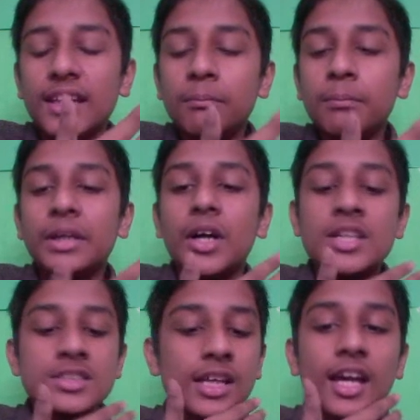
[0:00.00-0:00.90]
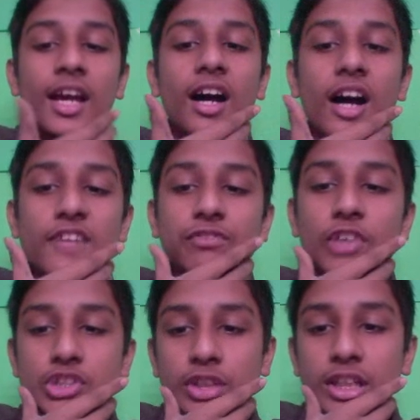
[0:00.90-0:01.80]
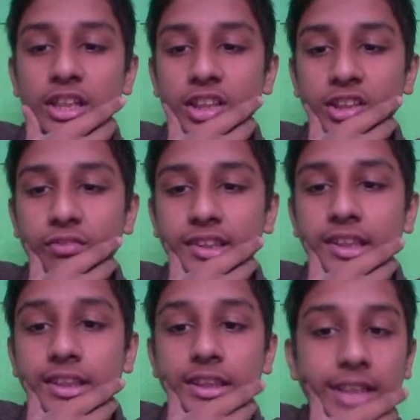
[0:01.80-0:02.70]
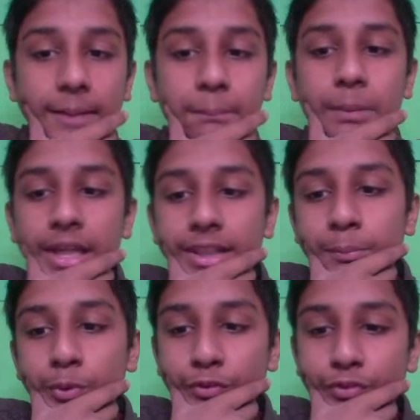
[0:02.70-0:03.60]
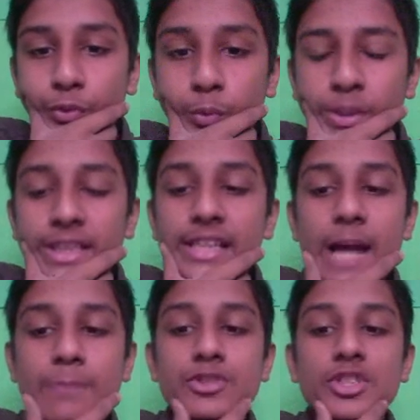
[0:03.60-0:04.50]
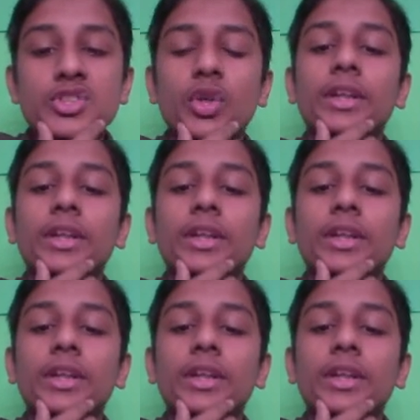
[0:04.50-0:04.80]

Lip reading: because unfortunately Vidit did play the move queen captures on